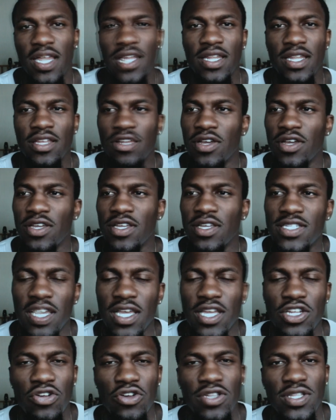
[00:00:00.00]
and, he
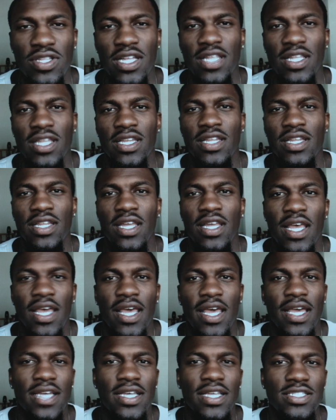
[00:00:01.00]
said, Dylan
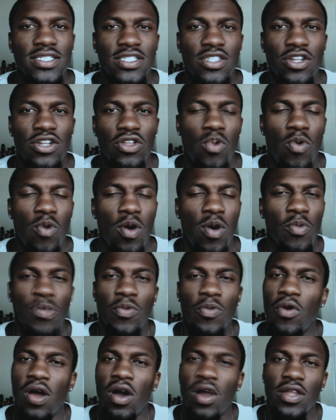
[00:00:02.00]
is, the one we
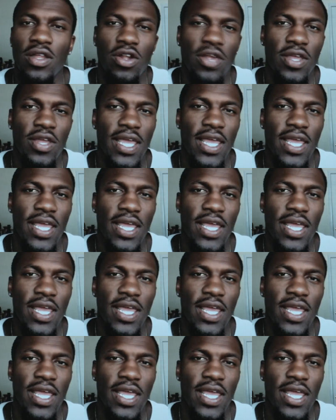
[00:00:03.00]
want. He